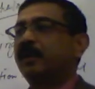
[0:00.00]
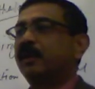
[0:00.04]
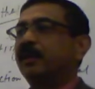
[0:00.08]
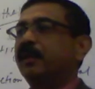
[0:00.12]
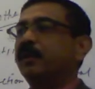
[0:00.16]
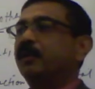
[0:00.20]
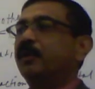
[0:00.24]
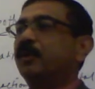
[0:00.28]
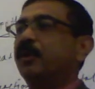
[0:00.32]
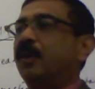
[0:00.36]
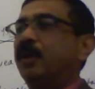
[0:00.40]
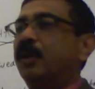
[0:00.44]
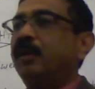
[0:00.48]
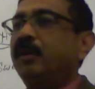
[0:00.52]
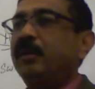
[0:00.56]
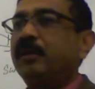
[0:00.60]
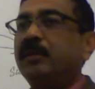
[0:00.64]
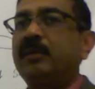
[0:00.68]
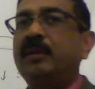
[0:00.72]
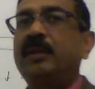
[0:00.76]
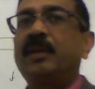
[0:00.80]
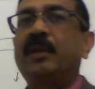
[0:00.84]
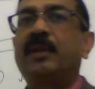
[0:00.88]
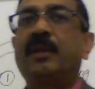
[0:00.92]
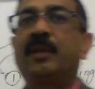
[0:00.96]
You
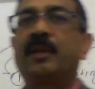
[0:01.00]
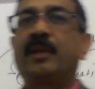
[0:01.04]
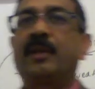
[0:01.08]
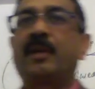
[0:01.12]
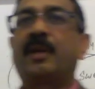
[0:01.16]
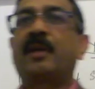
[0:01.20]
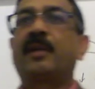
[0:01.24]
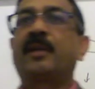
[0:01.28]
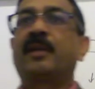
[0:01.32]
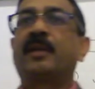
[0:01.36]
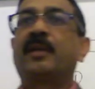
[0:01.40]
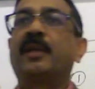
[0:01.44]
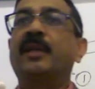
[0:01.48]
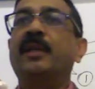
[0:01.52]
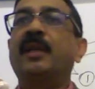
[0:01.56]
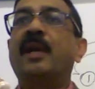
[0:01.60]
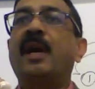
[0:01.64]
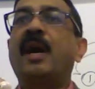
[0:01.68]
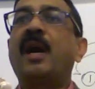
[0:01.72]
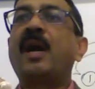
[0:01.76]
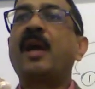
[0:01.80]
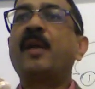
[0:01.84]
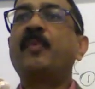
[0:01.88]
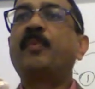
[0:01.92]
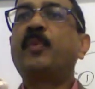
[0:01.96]
know, in
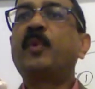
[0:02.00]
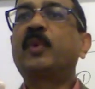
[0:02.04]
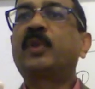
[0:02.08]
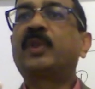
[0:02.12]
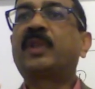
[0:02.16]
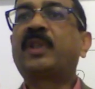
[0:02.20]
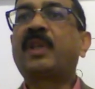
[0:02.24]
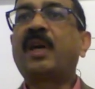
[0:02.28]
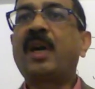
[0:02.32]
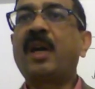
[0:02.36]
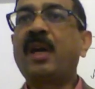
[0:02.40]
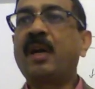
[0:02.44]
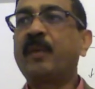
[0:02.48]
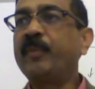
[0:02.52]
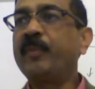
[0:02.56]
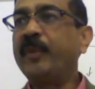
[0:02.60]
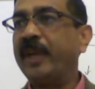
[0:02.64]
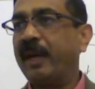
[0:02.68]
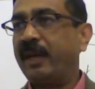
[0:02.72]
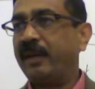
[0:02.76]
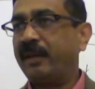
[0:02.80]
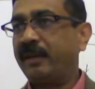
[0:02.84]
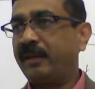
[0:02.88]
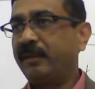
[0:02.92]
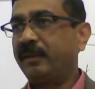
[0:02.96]

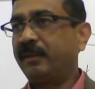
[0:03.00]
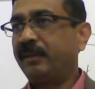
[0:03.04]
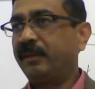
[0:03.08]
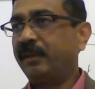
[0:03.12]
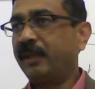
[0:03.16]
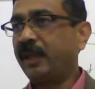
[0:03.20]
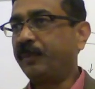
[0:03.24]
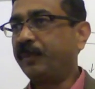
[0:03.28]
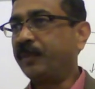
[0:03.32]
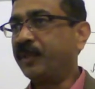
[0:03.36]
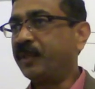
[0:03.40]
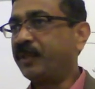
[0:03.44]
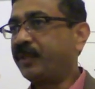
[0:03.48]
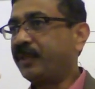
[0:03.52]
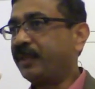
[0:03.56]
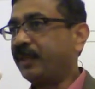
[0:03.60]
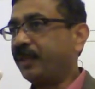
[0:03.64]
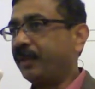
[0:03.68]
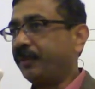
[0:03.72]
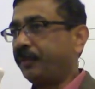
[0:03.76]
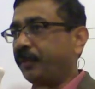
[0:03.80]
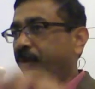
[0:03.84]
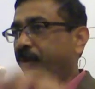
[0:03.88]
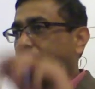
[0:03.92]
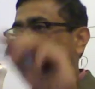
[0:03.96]
hypothermia, that means
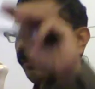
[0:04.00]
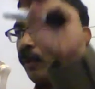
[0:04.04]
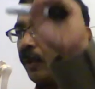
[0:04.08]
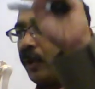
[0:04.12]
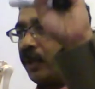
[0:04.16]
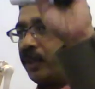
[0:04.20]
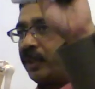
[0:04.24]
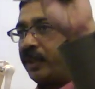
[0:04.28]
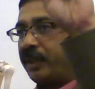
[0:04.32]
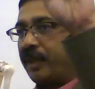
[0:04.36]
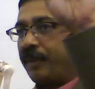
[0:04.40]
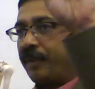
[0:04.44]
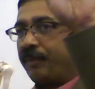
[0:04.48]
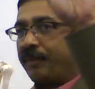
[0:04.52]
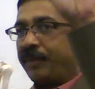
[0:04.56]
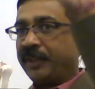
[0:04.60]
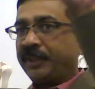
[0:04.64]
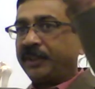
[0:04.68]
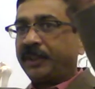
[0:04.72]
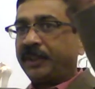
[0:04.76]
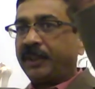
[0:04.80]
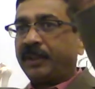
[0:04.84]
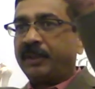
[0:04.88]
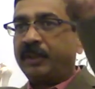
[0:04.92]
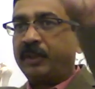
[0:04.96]
if your body
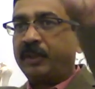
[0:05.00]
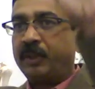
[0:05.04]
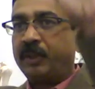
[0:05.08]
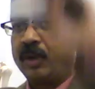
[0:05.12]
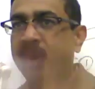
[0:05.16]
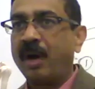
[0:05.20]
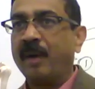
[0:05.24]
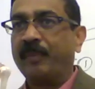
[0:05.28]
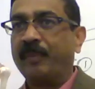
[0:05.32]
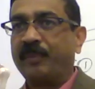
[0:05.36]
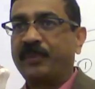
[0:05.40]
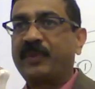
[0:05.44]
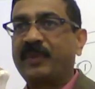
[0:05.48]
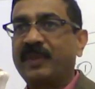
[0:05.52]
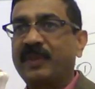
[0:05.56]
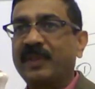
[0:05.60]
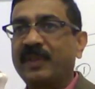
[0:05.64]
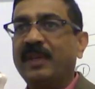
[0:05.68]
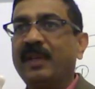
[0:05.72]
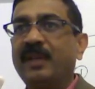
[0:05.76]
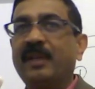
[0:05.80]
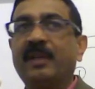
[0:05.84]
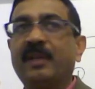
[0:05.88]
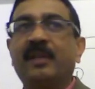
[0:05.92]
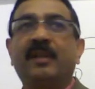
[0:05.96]
temperature drops,
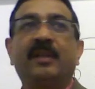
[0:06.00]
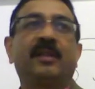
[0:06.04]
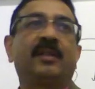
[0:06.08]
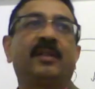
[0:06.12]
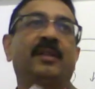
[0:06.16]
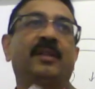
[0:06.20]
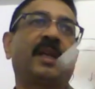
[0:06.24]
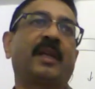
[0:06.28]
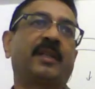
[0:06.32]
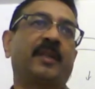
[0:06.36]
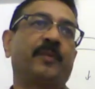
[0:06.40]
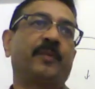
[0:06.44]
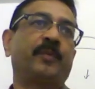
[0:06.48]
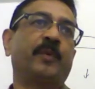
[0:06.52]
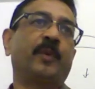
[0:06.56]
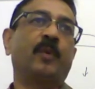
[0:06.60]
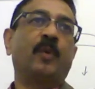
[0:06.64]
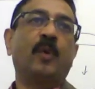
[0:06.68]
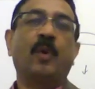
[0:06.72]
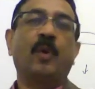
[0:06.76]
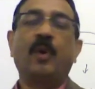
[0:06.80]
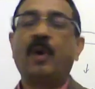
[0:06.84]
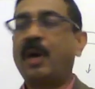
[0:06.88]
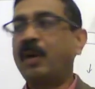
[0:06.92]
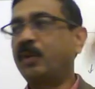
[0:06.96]
like if you
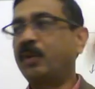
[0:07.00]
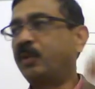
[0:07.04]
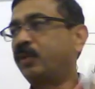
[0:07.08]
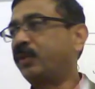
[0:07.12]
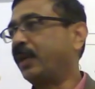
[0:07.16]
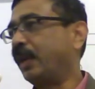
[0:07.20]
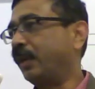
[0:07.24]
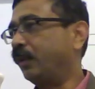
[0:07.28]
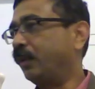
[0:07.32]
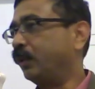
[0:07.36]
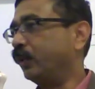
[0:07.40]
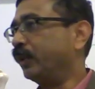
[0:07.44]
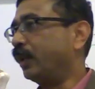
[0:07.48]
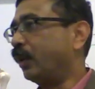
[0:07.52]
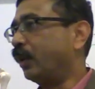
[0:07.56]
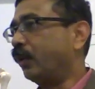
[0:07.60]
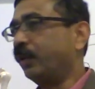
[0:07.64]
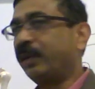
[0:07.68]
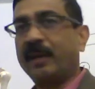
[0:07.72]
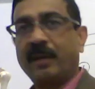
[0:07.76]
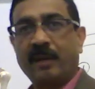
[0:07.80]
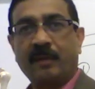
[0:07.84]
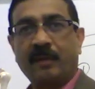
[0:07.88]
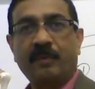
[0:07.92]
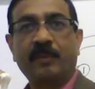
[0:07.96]
go outside
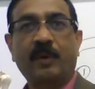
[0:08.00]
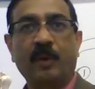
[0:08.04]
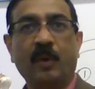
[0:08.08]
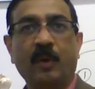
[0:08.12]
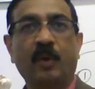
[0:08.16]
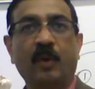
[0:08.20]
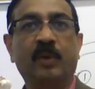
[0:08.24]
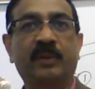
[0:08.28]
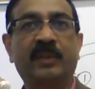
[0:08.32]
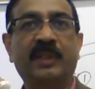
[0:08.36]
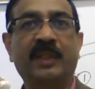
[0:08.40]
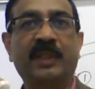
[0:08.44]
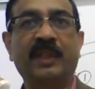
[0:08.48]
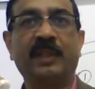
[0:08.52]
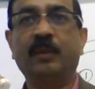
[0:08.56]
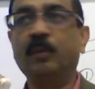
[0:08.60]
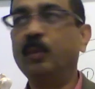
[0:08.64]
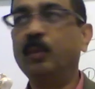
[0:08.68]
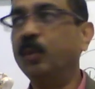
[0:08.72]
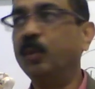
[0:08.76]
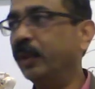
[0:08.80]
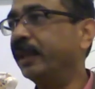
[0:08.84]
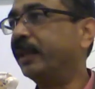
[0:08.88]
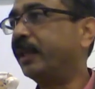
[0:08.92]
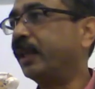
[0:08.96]
without enough clothes in
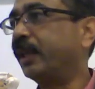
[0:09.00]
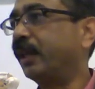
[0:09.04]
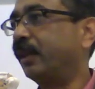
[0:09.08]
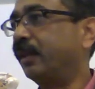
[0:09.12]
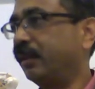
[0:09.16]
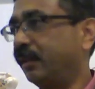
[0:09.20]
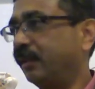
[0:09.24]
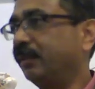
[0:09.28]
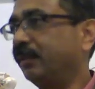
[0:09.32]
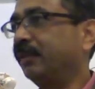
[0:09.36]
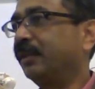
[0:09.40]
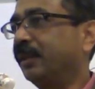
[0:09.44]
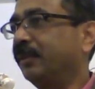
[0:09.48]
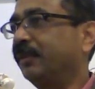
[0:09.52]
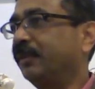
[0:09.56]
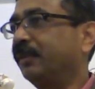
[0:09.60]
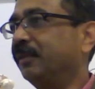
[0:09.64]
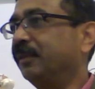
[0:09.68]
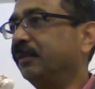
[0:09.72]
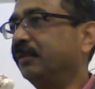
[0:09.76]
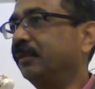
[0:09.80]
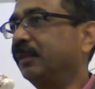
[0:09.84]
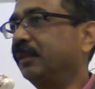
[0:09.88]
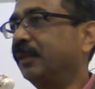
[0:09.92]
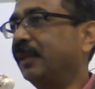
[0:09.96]
winter,
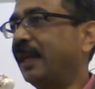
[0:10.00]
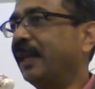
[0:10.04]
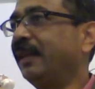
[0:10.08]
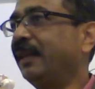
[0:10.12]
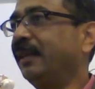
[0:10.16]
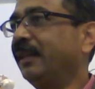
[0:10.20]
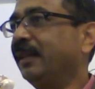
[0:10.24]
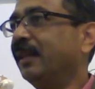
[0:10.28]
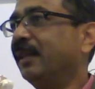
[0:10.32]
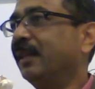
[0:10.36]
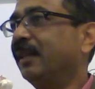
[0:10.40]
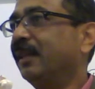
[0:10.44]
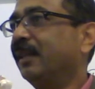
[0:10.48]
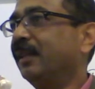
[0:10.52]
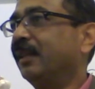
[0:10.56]
right?